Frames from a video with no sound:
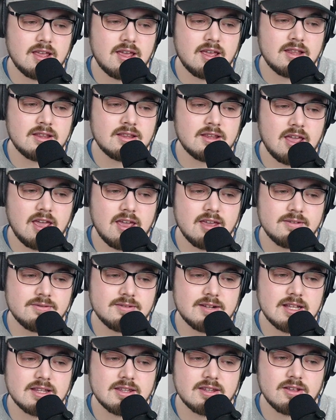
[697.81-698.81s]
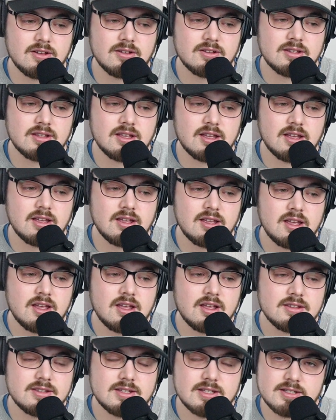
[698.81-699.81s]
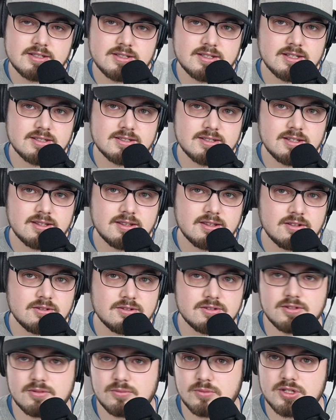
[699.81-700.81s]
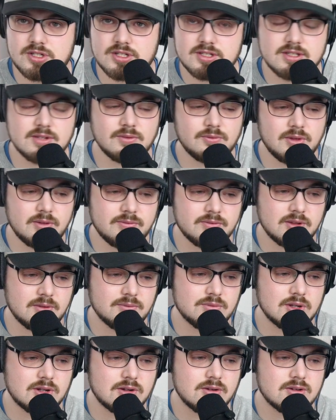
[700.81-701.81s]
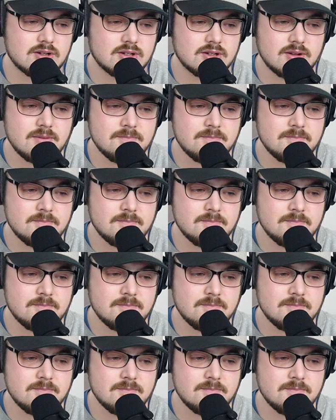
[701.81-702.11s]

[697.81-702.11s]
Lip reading: And A flat on the third 16th notes, which is the 5th of the chord.